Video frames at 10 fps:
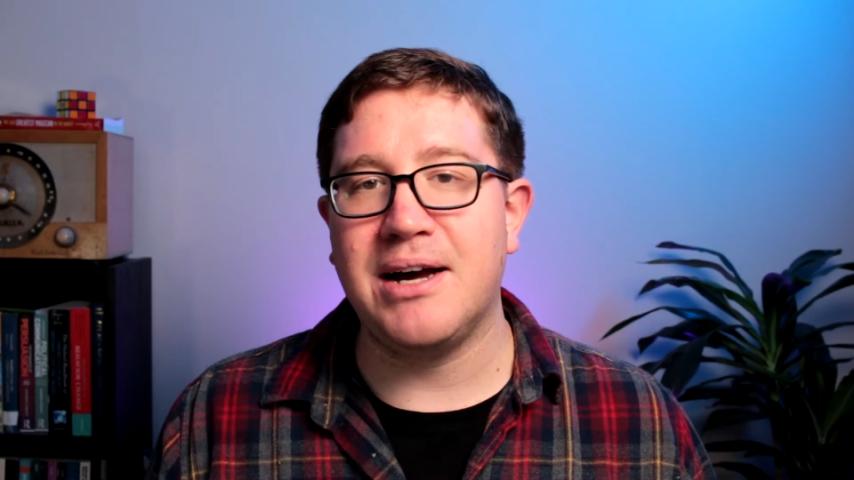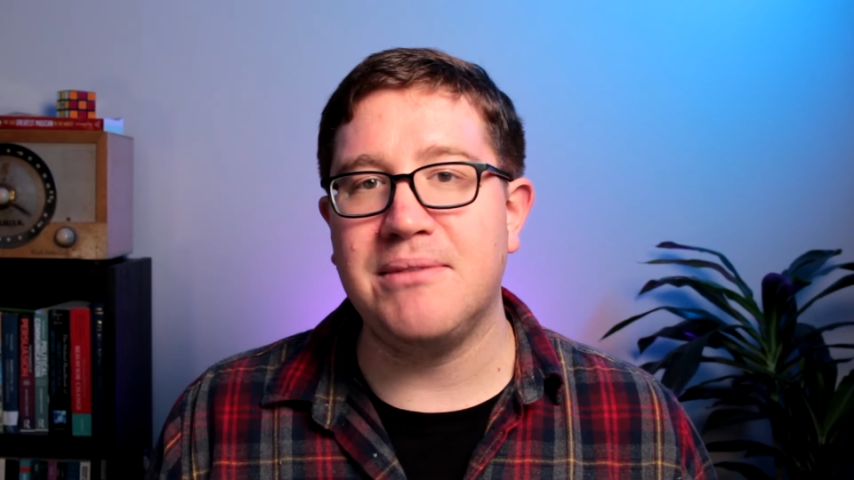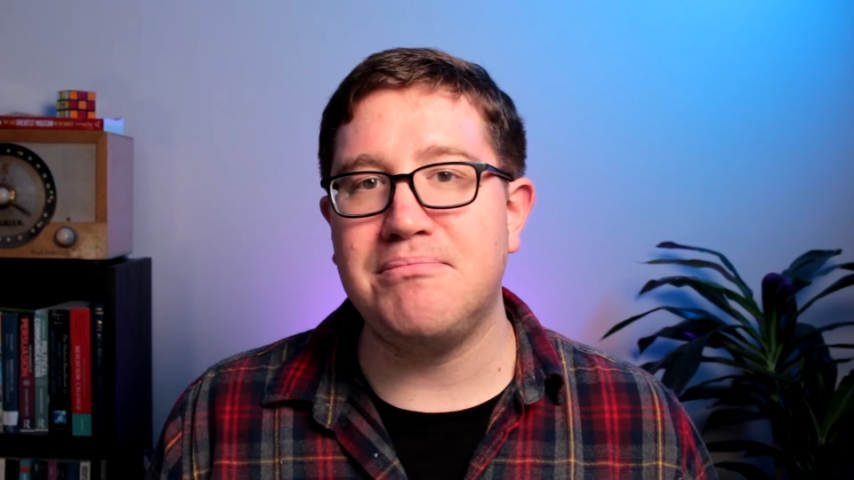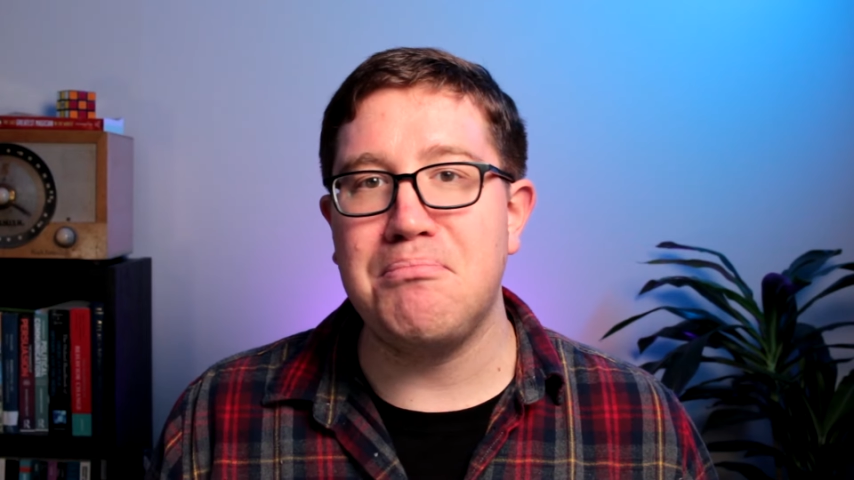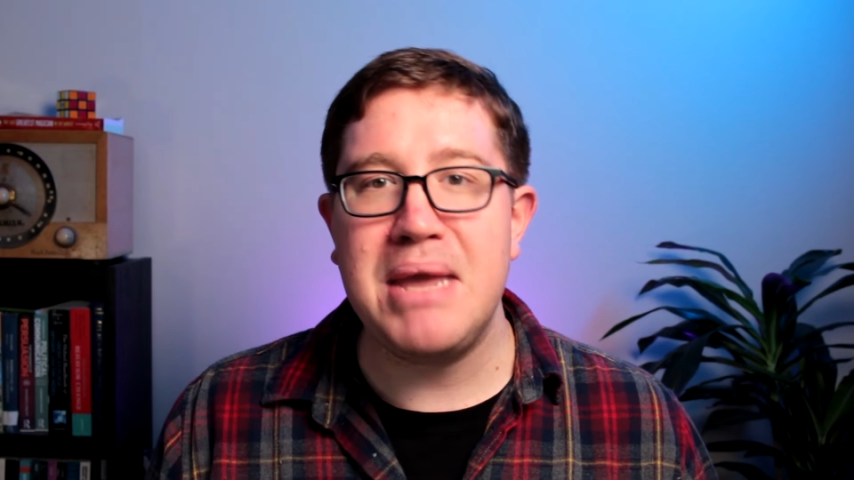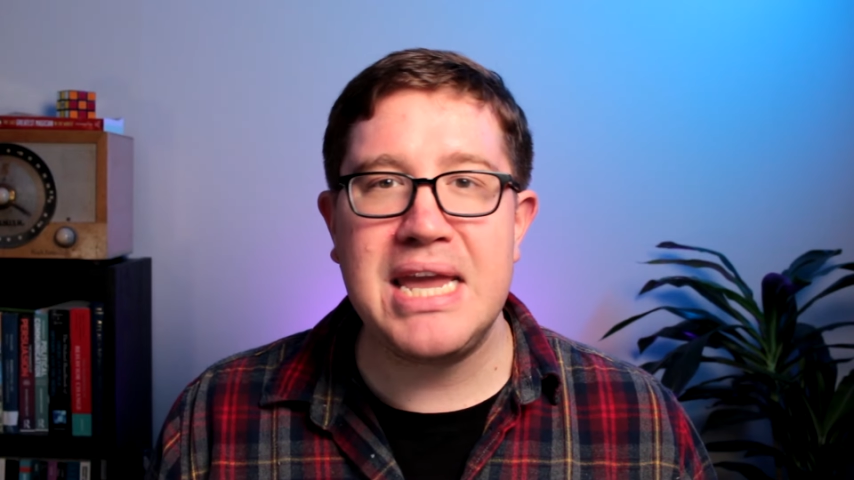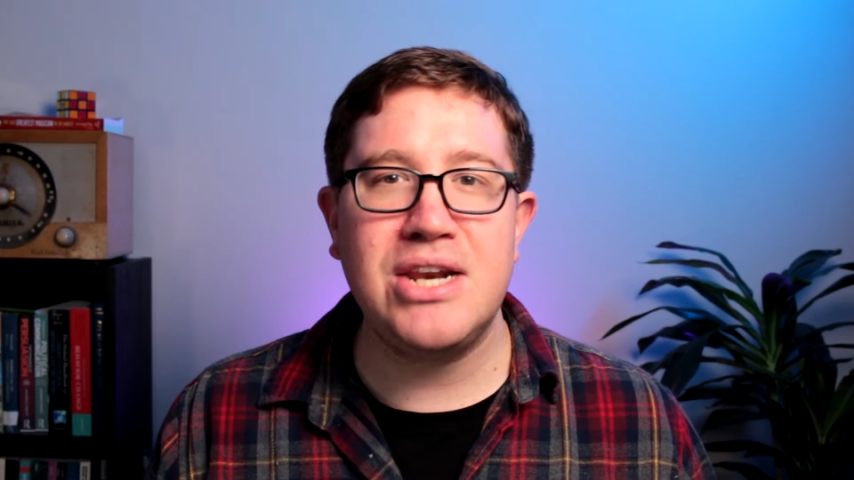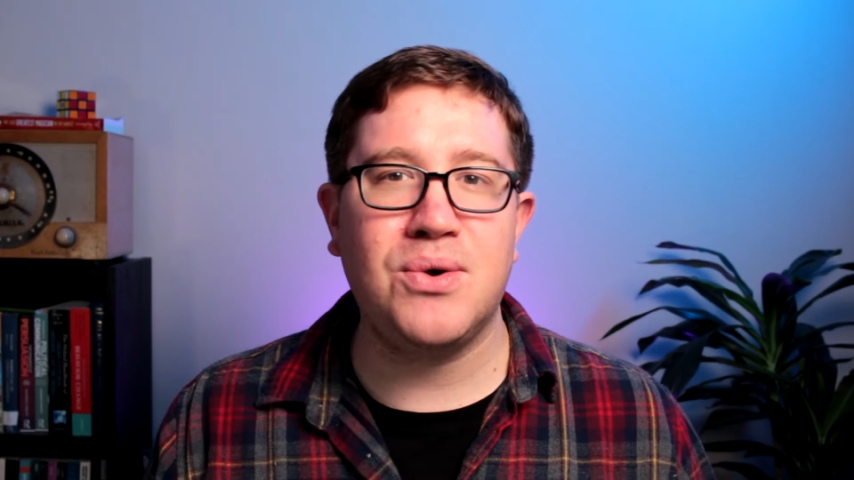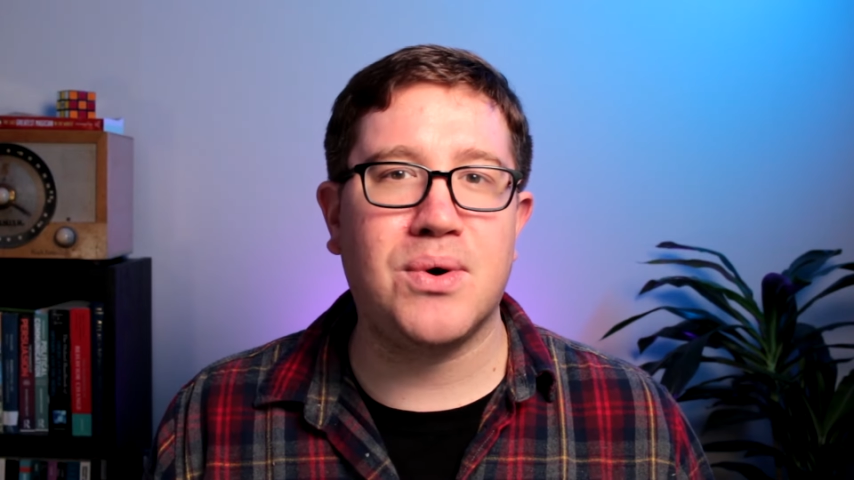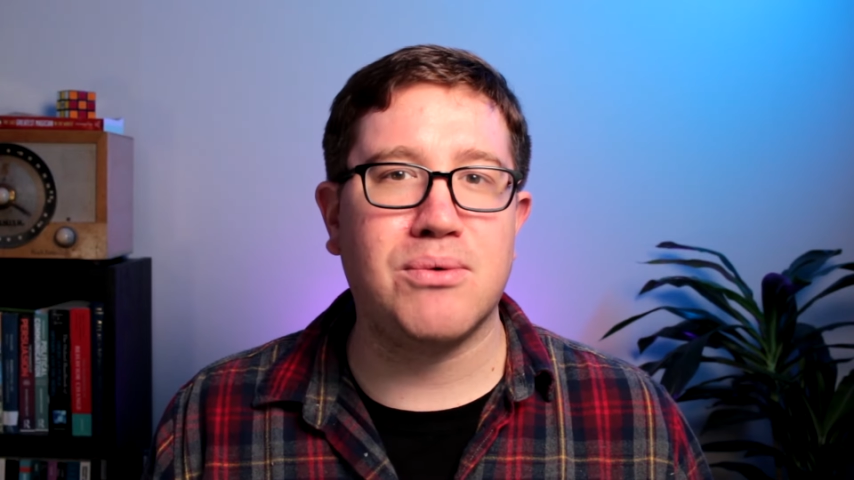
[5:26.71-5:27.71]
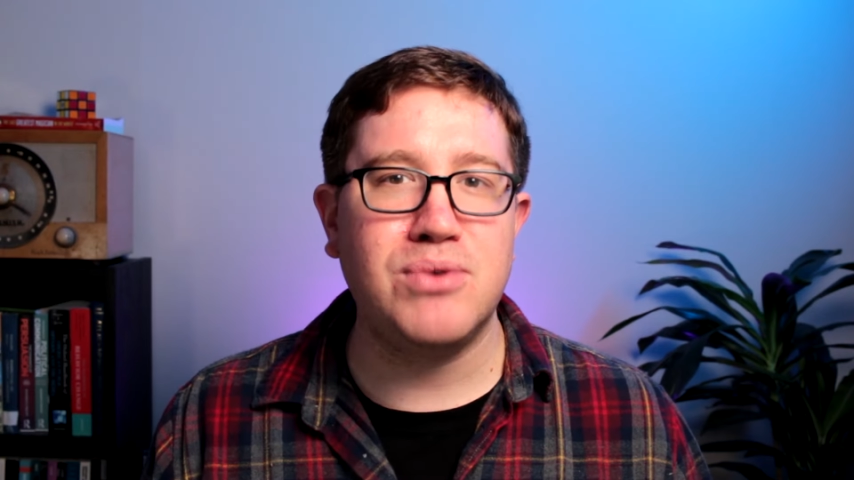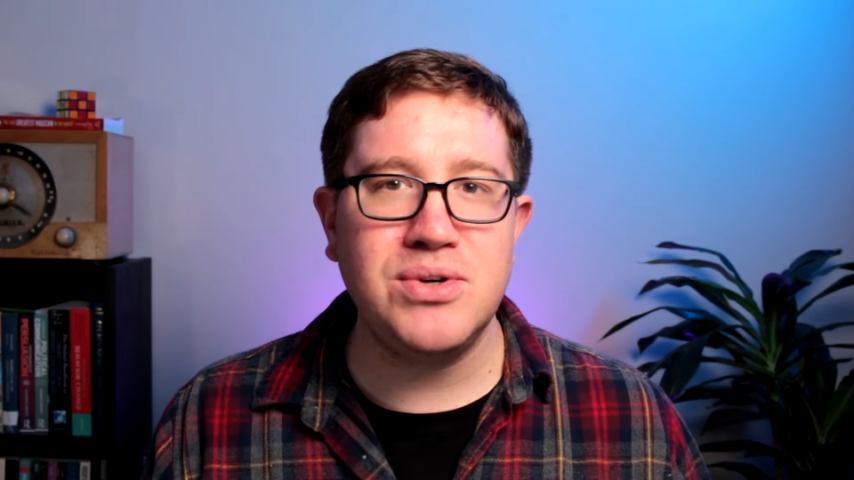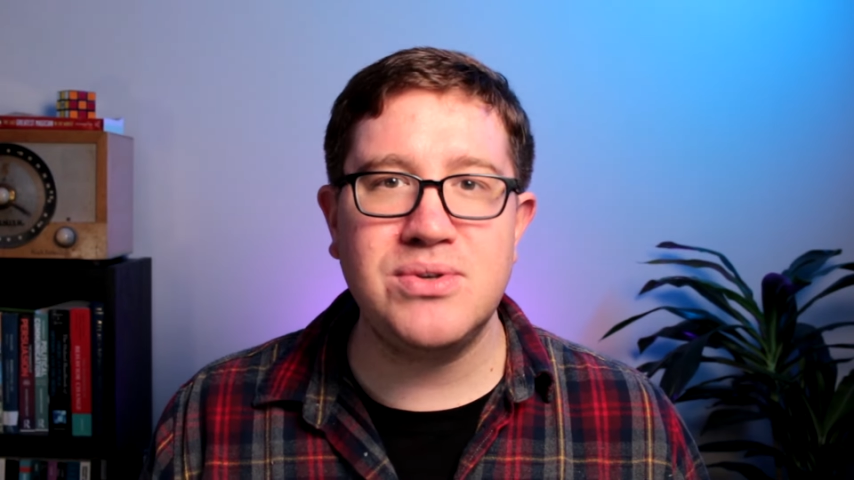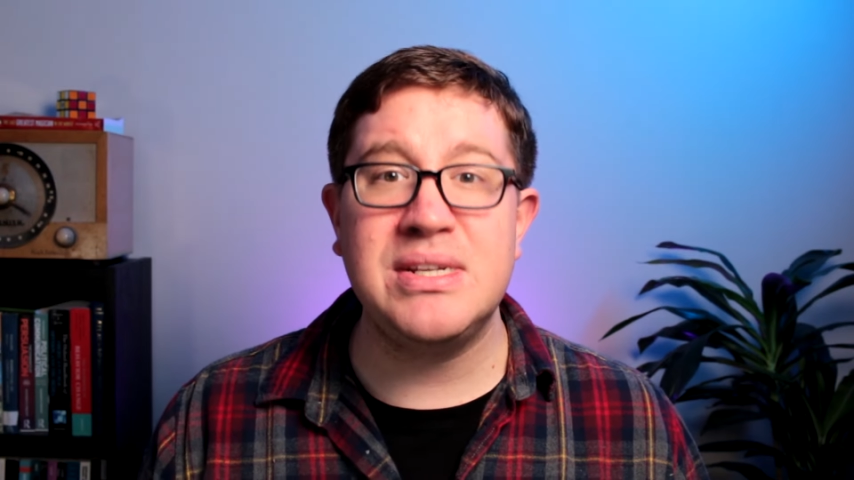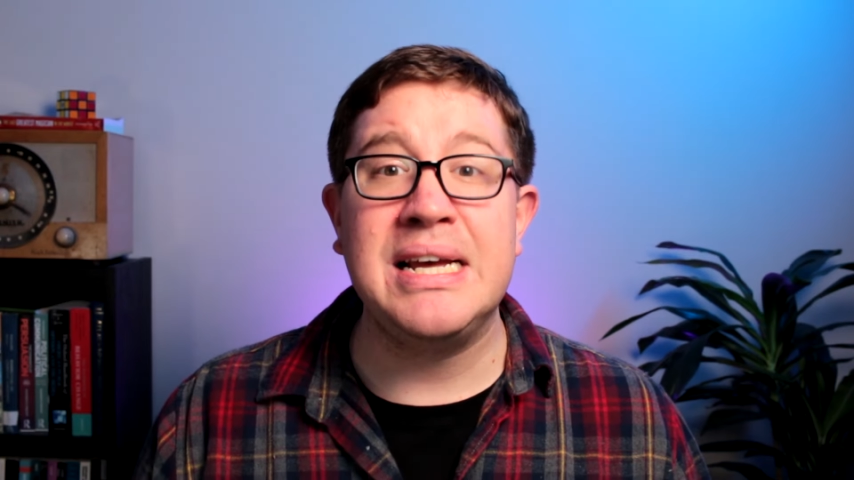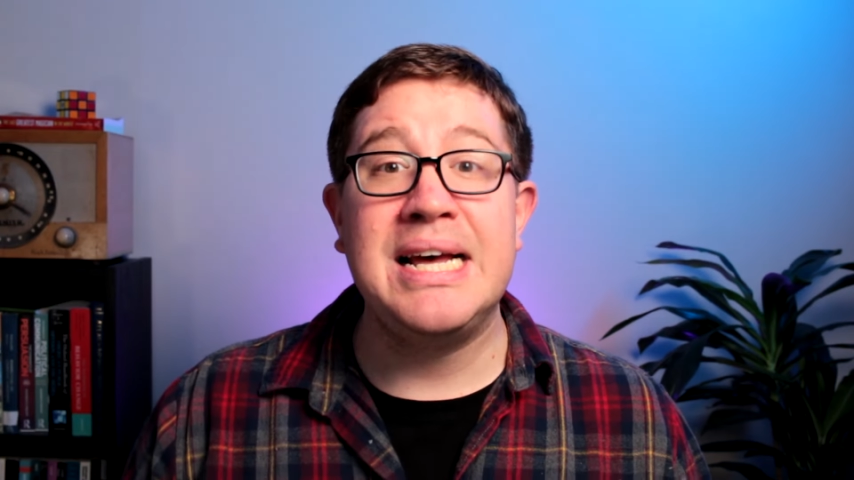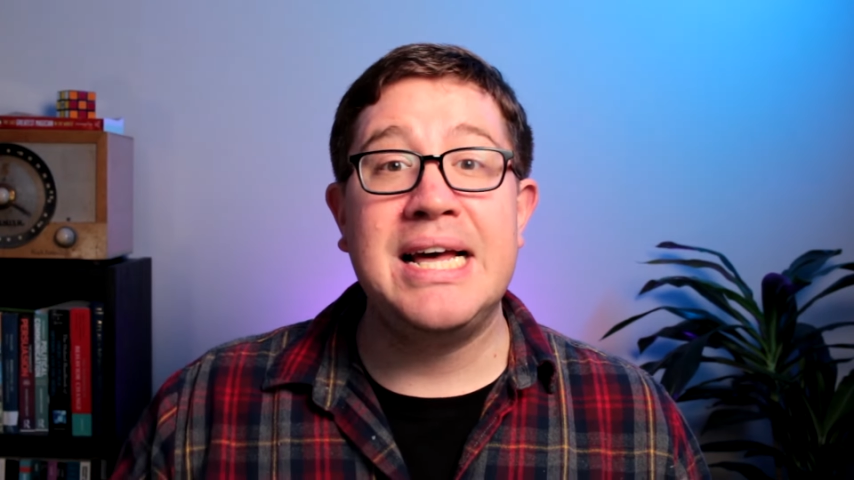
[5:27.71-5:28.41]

mean or rude,